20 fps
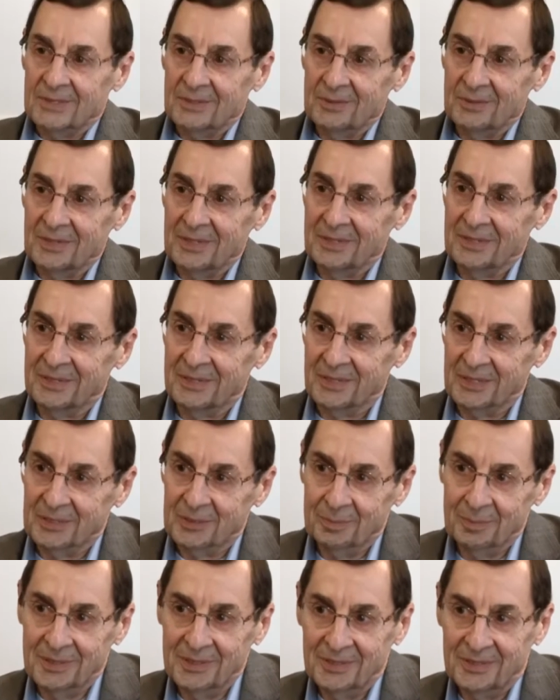What an
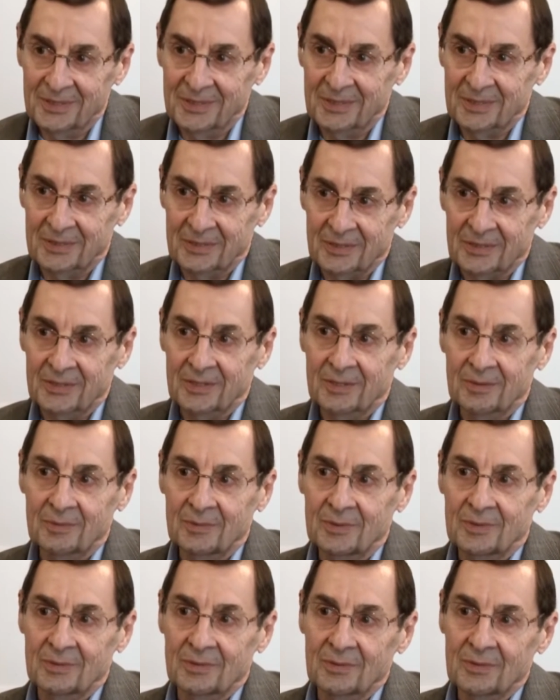experience.
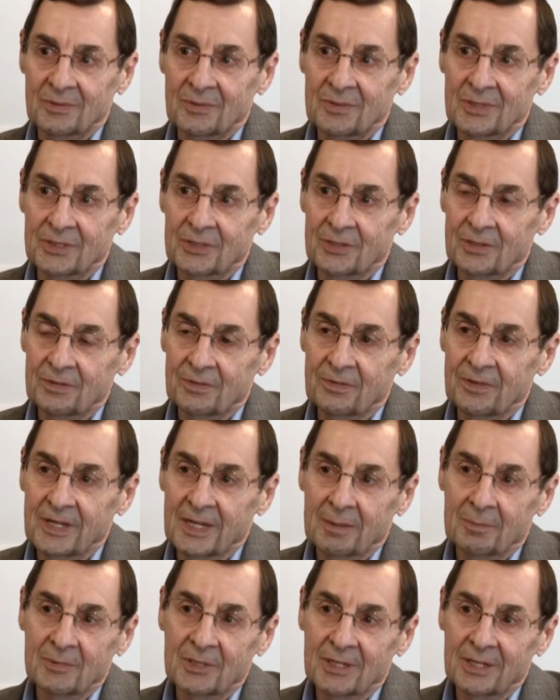Was your
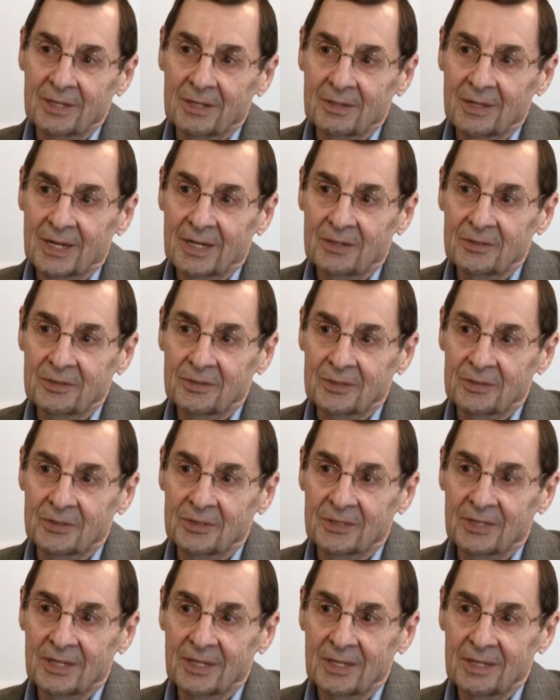family allowed to
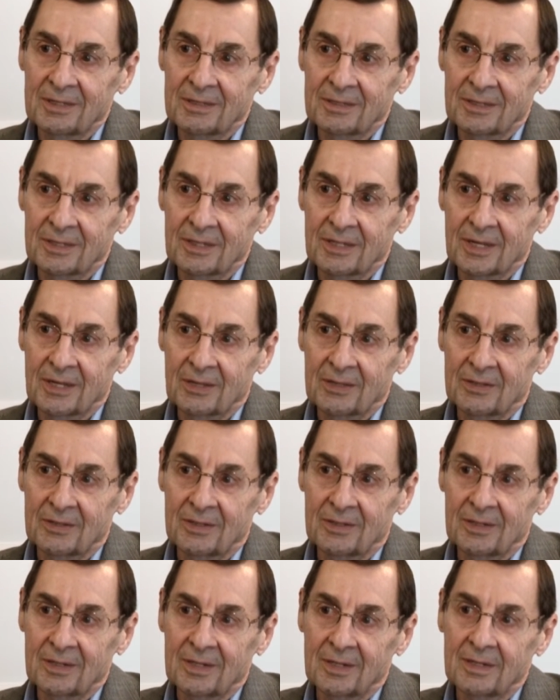stay
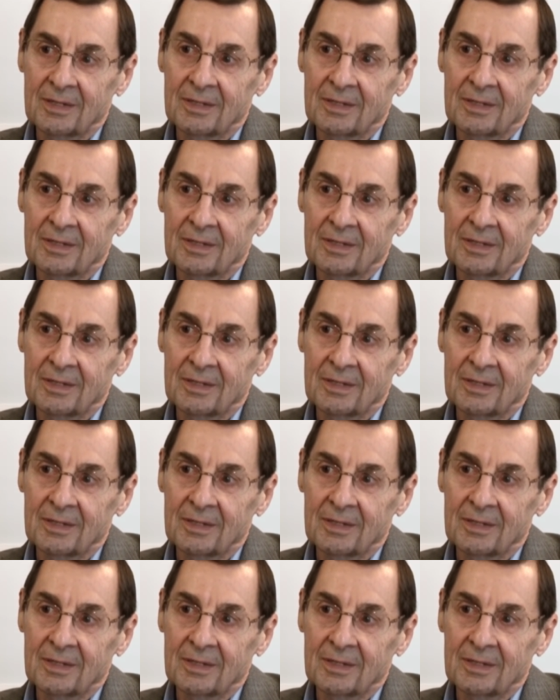together?